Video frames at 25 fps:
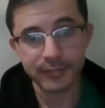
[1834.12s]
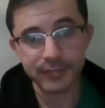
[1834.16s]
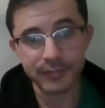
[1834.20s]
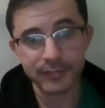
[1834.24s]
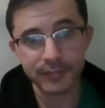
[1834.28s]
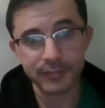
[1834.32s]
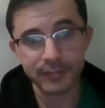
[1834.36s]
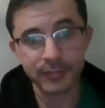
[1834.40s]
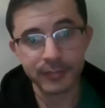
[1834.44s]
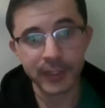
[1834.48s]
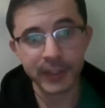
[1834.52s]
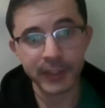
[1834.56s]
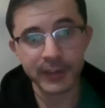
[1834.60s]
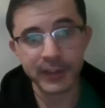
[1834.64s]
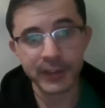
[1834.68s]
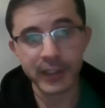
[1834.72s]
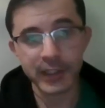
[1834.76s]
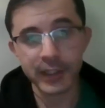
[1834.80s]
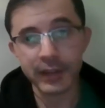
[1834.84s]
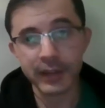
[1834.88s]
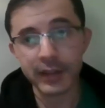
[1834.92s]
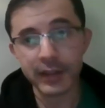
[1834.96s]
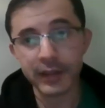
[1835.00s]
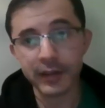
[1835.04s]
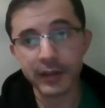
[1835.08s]
By
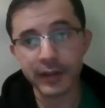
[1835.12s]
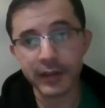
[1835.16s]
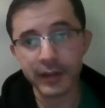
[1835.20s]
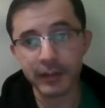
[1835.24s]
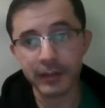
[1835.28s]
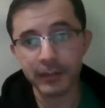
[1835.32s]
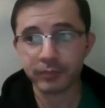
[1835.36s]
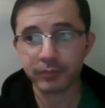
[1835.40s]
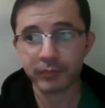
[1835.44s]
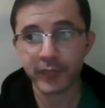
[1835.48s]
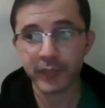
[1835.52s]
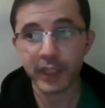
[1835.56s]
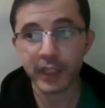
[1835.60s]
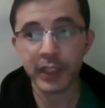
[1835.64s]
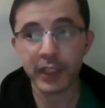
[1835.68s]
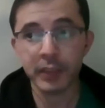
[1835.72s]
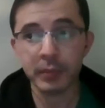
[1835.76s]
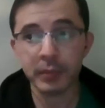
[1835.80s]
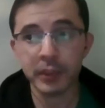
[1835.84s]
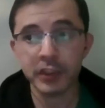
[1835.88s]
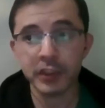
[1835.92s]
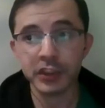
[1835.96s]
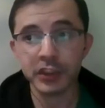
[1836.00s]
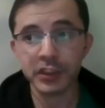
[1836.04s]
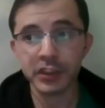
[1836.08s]
treating them in
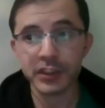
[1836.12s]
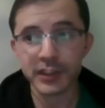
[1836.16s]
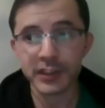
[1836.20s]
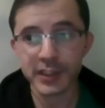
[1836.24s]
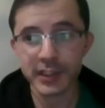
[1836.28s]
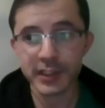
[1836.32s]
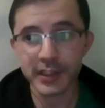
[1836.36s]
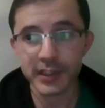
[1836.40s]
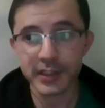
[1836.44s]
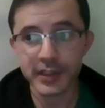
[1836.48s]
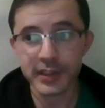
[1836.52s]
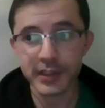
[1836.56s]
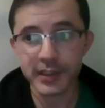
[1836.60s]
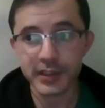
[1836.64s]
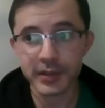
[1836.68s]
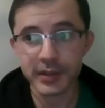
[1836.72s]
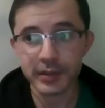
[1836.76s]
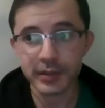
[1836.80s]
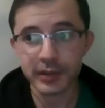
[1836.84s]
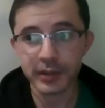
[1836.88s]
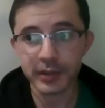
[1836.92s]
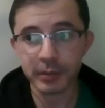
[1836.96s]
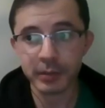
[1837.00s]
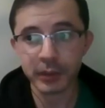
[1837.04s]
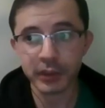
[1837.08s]
emergencies,
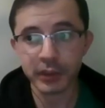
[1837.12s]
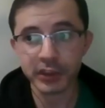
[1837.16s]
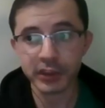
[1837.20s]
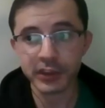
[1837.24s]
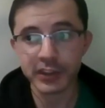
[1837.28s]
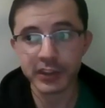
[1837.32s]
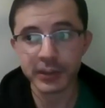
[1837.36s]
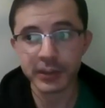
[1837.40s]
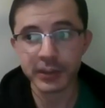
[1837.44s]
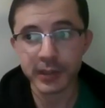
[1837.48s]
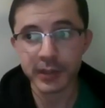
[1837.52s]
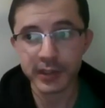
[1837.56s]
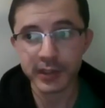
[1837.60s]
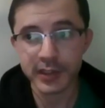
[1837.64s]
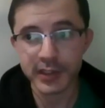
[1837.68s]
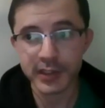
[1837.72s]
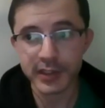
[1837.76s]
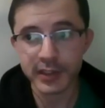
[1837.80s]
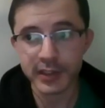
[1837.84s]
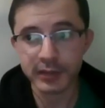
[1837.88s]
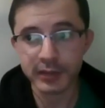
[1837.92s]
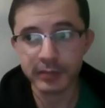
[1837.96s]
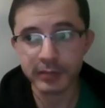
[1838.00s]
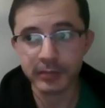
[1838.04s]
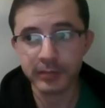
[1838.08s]
emergency
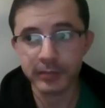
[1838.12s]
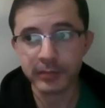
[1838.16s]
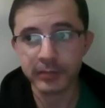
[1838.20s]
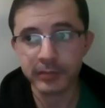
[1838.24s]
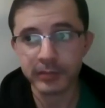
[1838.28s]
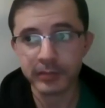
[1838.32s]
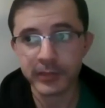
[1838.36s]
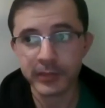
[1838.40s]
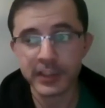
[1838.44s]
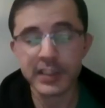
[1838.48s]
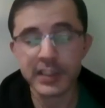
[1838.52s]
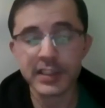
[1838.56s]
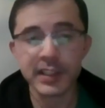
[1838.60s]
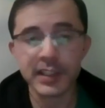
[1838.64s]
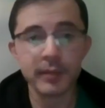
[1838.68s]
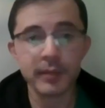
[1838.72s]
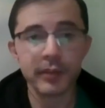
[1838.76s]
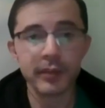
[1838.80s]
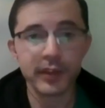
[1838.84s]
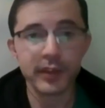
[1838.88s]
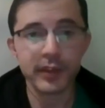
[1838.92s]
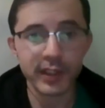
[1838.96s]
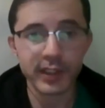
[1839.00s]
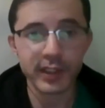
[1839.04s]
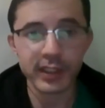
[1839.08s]
medicine. This is
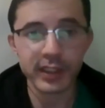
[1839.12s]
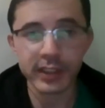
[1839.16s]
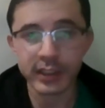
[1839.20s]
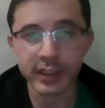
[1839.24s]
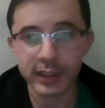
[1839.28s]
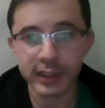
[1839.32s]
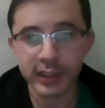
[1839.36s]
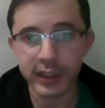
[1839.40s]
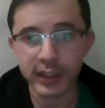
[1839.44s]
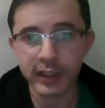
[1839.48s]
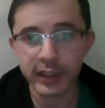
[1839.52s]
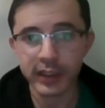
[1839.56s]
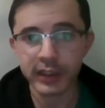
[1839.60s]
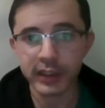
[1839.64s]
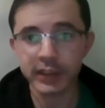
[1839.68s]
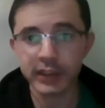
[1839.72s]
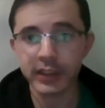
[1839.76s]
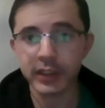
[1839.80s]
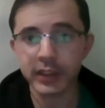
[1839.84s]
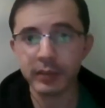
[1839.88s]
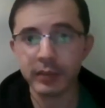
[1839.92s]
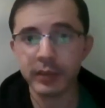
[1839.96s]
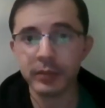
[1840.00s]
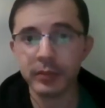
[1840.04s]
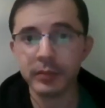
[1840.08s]
something that I like
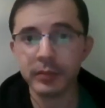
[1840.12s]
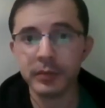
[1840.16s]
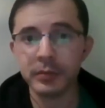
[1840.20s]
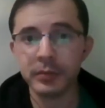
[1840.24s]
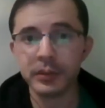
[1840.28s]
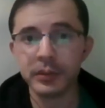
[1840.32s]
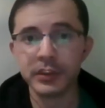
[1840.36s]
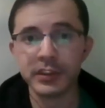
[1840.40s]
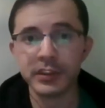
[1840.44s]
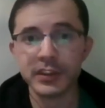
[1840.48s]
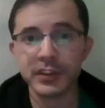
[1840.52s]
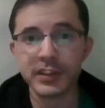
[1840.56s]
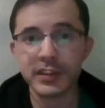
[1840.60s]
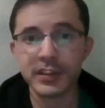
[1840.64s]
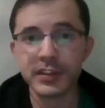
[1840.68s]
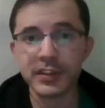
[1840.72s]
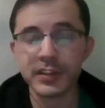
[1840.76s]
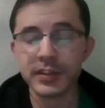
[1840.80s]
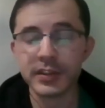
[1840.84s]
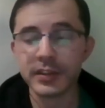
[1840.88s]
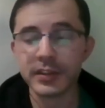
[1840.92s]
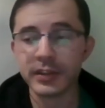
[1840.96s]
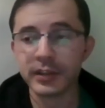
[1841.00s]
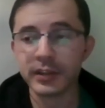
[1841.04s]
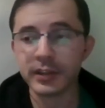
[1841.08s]
actually about
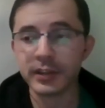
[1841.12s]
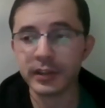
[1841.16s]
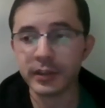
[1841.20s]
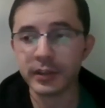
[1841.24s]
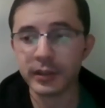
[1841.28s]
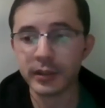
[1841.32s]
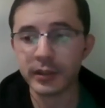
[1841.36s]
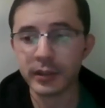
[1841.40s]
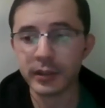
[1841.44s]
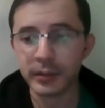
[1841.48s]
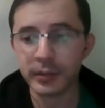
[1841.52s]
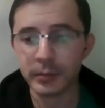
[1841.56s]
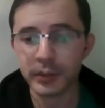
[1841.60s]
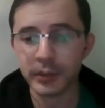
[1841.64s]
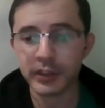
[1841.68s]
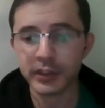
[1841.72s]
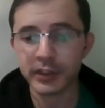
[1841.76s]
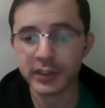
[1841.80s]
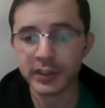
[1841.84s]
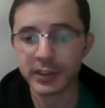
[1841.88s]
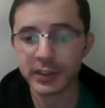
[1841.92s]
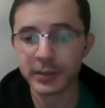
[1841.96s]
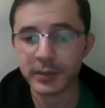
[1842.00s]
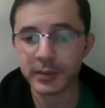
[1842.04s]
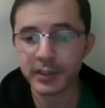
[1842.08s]

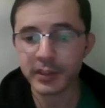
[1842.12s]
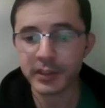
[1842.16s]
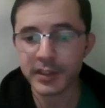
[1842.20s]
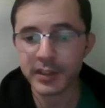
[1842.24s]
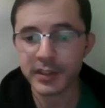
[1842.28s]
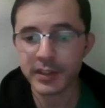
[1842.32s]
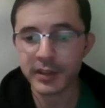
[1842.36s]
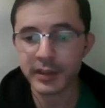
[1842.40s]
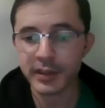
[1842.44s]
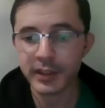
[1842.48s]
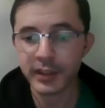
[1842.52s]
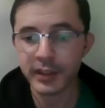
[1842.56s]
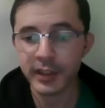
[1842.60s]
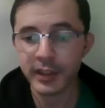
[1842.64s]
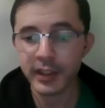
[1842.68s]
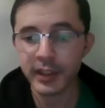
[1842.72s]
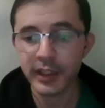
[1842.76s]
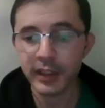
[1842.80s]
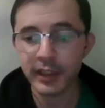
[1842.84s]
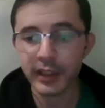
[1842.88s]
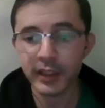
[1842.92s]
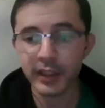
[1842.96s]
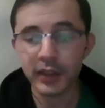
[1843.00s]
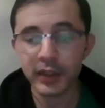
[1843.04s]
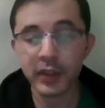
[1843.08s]
emergency medicine,
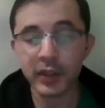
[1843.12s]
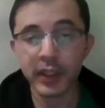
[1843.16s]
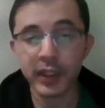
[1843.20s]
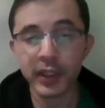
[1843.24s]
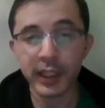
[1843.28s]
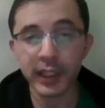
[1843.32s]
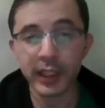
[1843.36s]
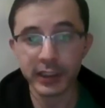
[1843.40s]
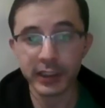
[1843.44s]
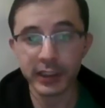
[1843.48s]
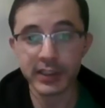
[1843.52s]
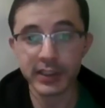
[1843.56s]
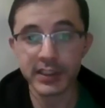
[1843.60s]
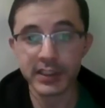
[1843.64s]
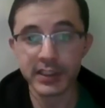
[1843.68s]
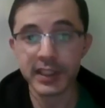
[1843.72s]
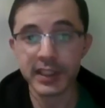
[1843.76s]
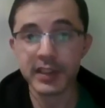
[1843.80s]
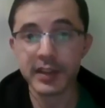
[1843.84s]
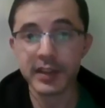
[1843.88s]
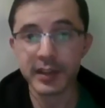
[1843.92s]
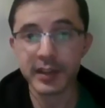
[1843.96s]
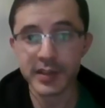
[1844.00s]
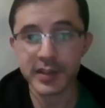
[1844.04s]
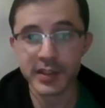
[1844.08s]
that you can actually see
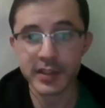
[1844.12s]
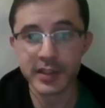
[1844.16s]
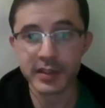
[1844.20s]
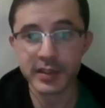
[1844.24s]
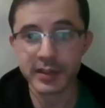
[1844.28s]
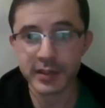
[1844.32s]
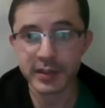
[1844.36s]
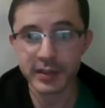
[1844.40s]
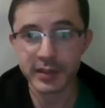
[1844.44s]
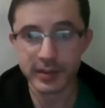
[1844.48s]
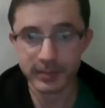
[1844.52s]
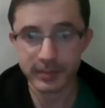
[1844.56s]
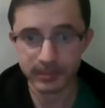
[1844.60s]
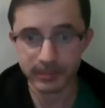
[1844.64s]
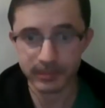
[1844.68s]
the results